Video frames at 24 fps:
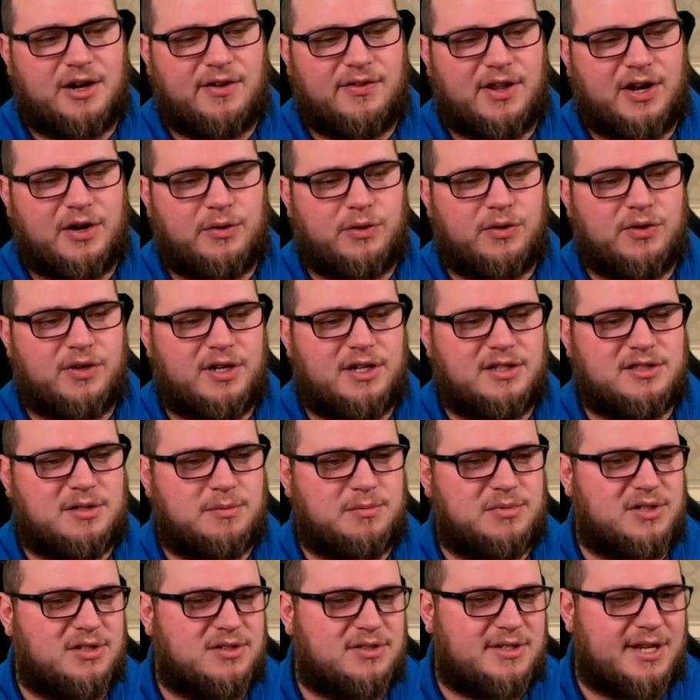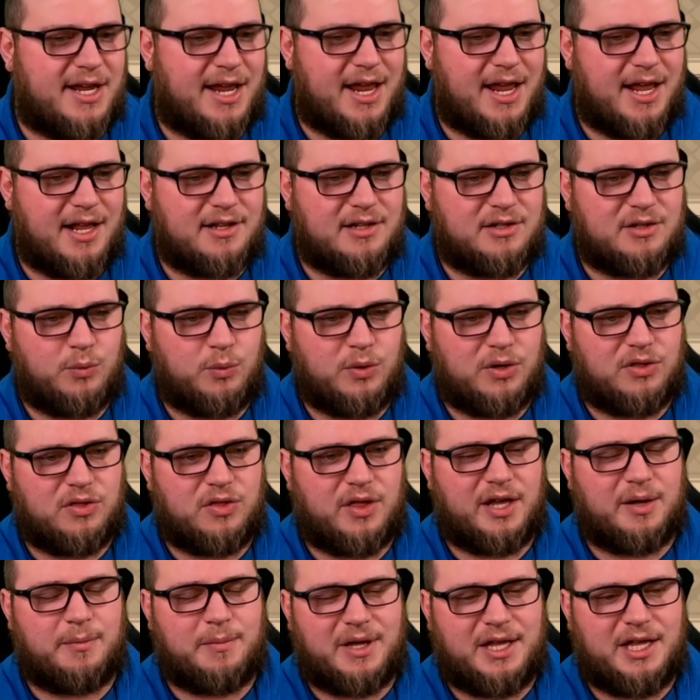And then I really need some sustain with
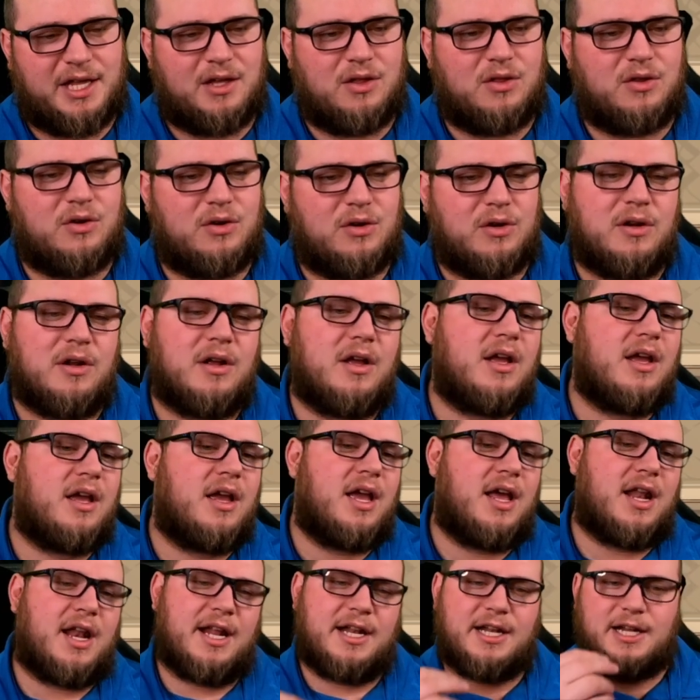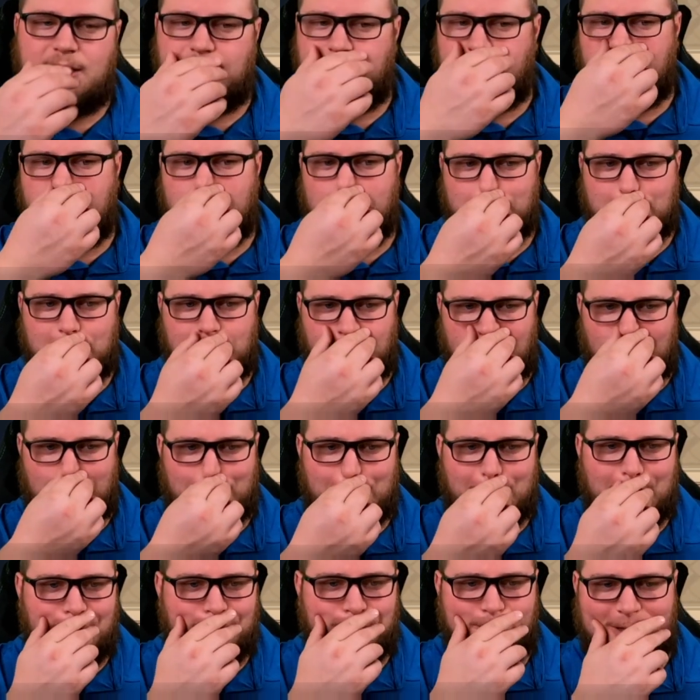like my healer and I need the
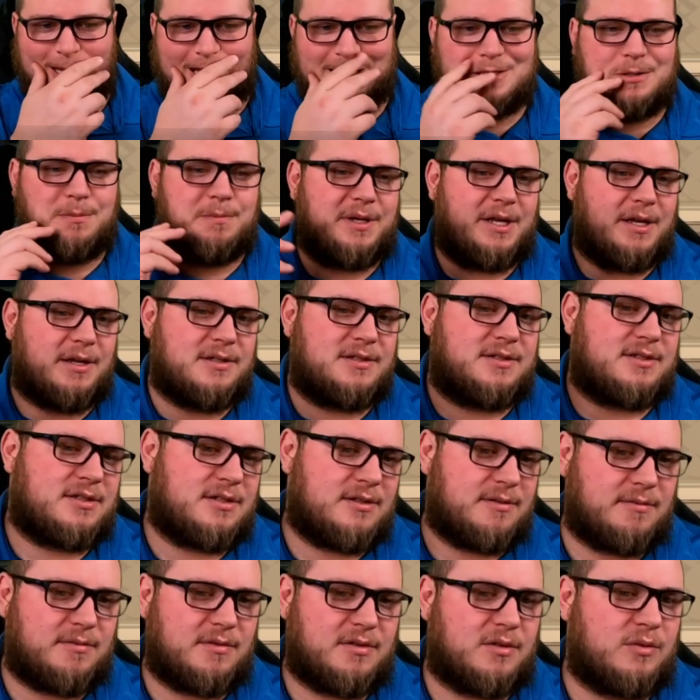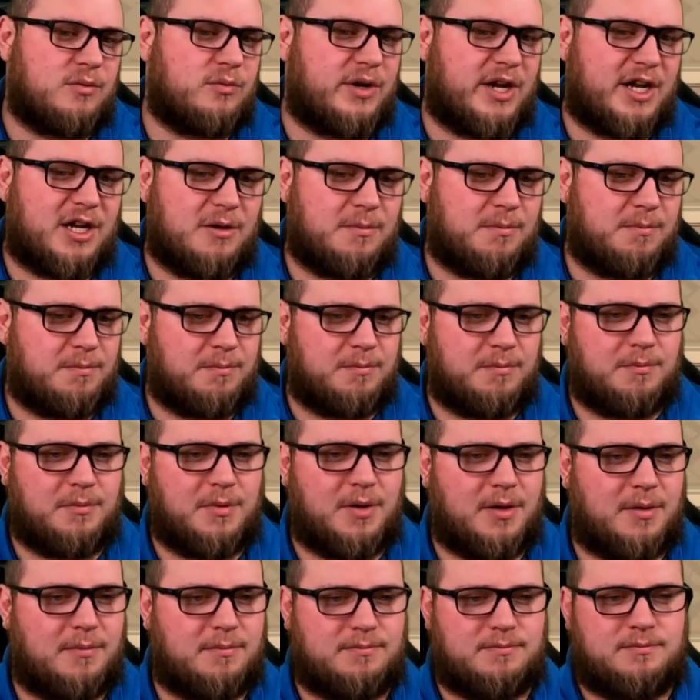SPS random,
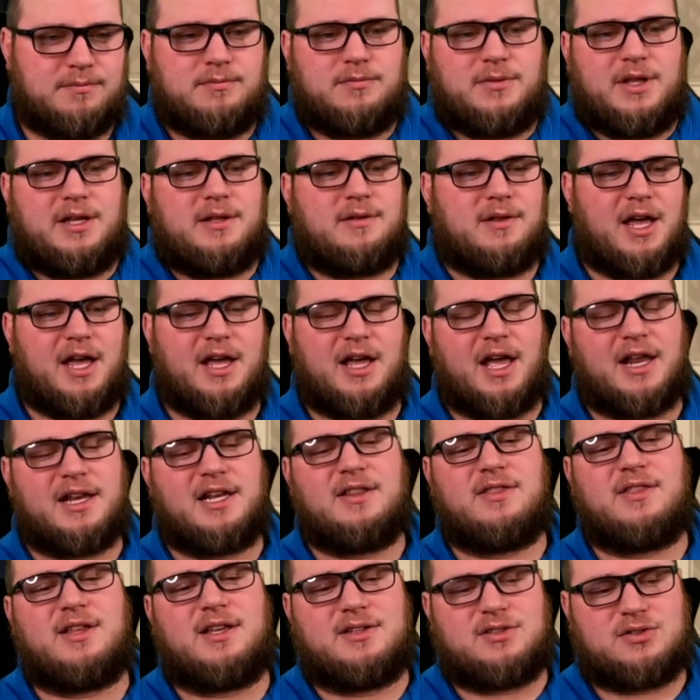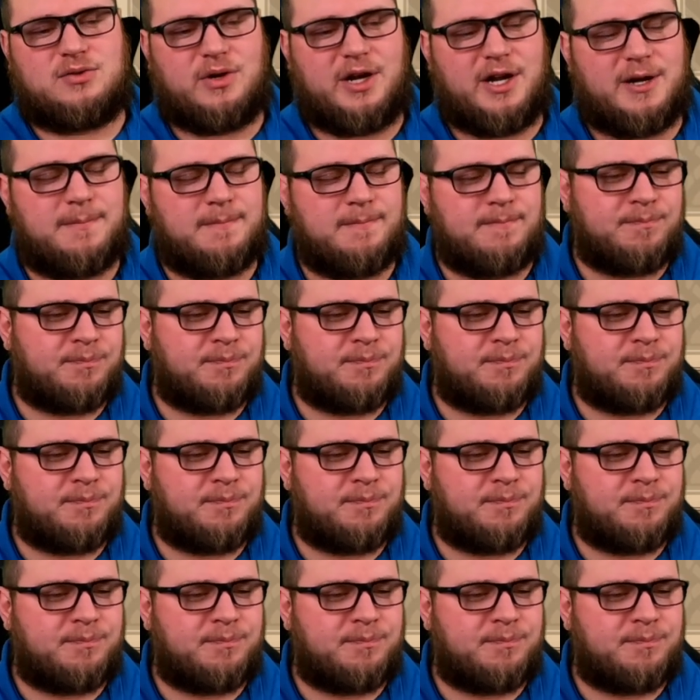like I need this, right?